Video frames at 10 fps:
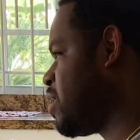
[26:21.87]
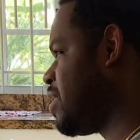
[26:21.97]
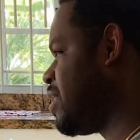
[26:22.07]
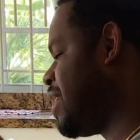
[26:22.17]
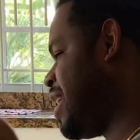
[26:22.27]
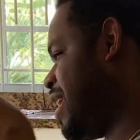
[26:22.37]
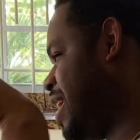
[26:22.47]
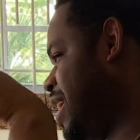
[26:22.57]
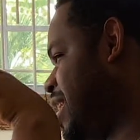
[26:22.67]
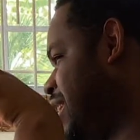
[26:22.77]
and
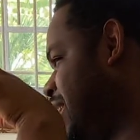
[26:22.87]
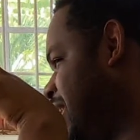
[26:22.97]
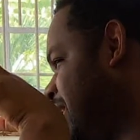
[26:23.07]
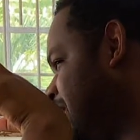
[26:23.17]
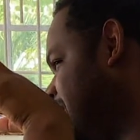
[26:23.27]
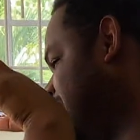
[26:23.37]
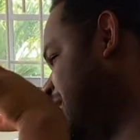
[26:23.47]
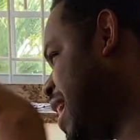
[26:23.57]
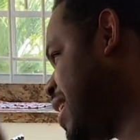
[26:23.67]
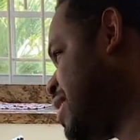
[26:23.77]
it
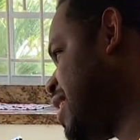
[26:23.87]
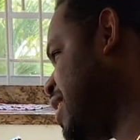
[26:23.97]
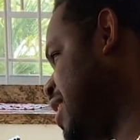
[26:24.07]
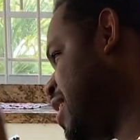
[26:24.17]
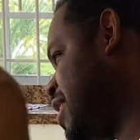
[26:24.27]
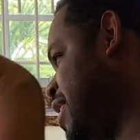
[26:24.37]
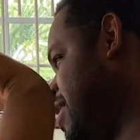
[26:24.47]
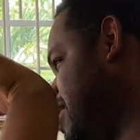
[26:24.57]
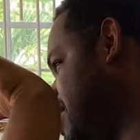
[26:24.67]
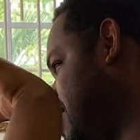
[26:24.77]
attacks that
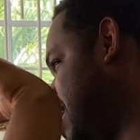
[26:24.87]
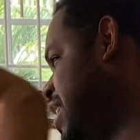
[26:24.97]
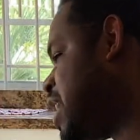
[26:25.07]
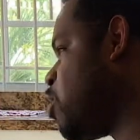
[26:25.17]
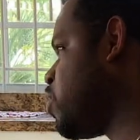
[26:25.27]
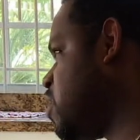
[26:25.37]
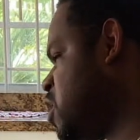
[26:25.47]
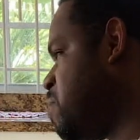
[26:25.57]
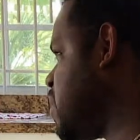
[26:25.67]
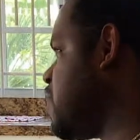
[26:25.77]
doubt
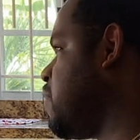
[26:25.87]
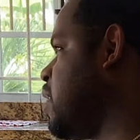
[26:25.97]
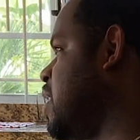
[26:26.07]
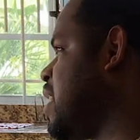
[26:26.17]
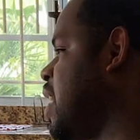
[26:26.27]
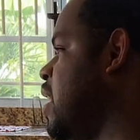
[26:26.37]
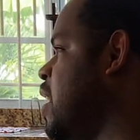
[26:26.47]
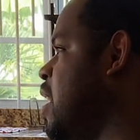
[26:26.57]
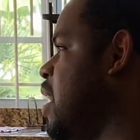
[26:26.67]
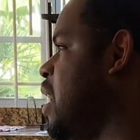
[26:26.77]
specifically. It's like an
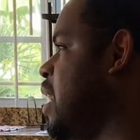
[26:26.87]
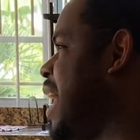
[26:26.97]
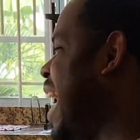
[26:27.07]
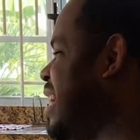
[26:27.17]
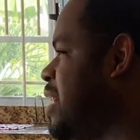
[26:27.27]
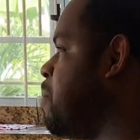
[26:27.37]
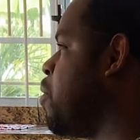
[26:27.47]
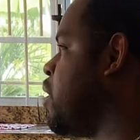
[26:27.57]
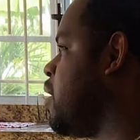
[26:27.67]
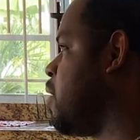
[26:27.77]

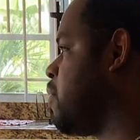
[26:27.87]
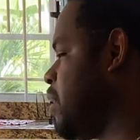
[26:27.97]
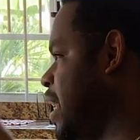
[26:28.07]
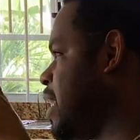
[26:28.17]
antibody for that